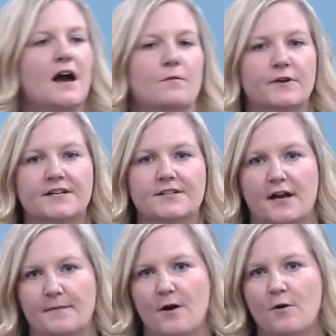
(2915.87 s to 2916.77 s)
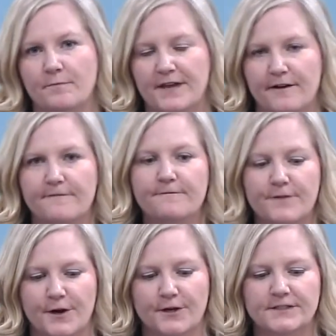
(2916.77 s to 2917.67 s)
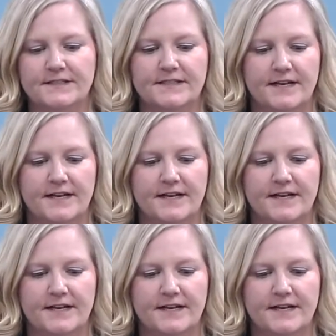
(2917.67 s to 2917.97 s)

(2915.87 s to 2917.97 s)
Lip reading: We're going to talk about home care first.